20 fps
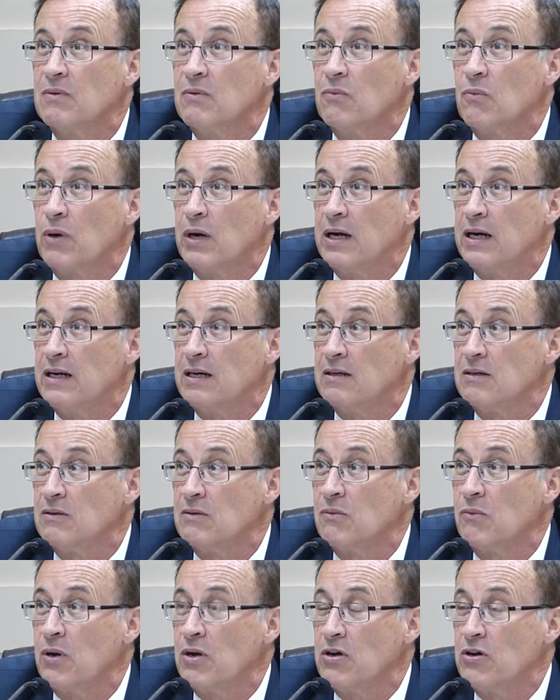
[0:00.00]
where
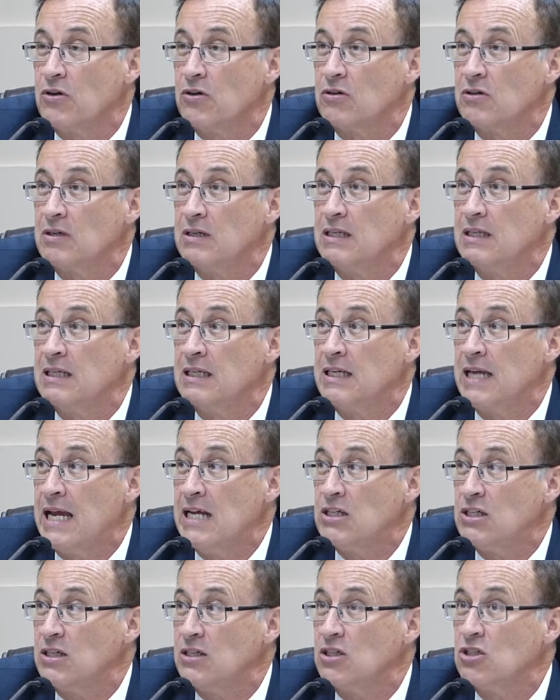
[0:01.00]
when you're
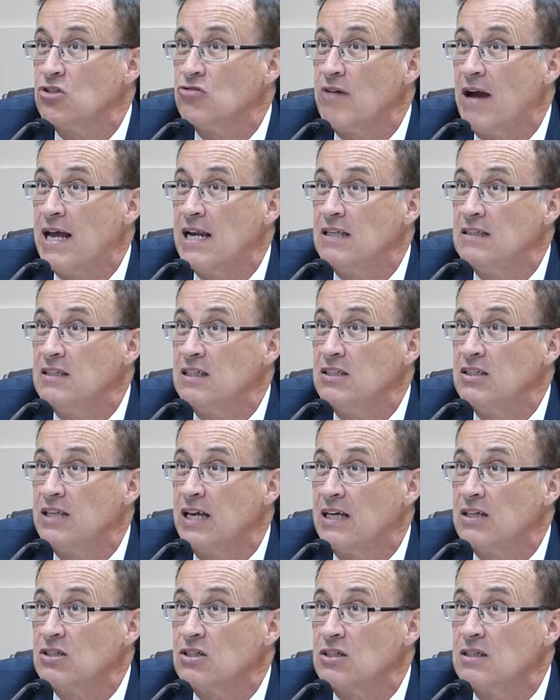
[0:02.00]
engaging in a strategy
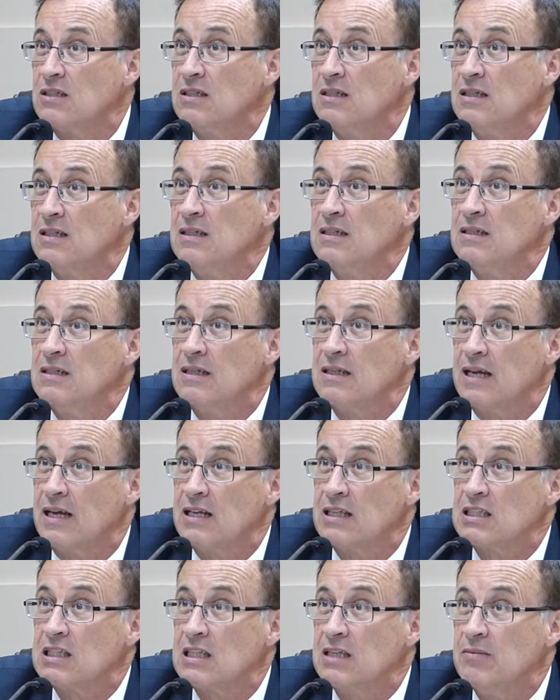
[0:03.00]
session, again,
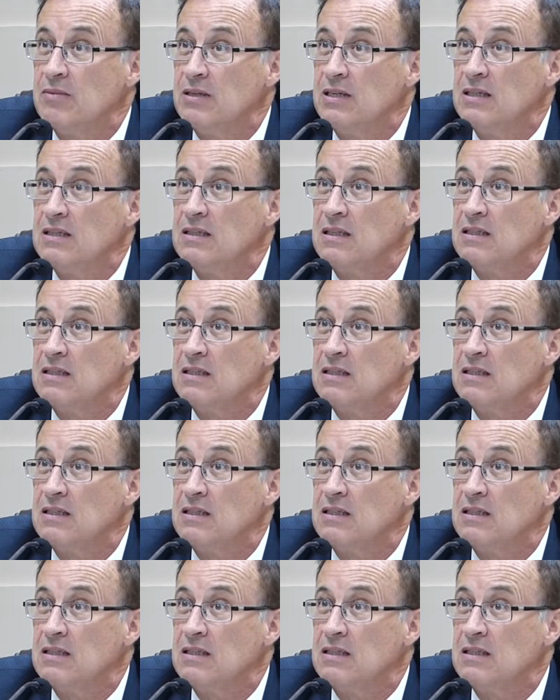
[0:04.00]
it's limited.